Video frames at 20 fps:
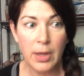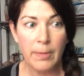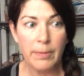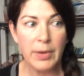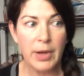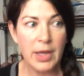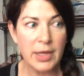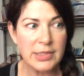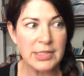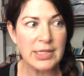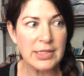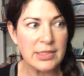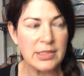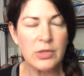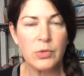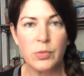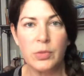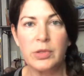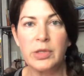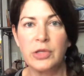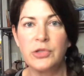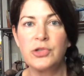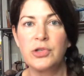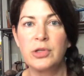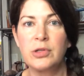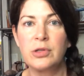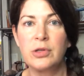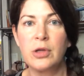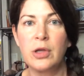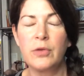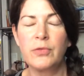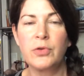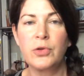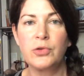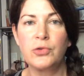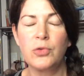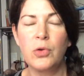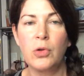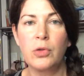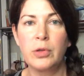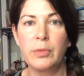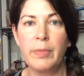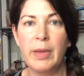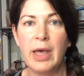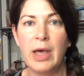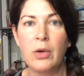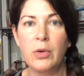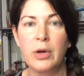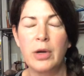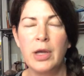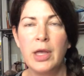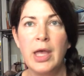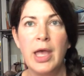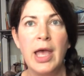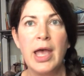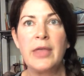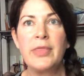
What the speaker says: because it's the religion of control and power. And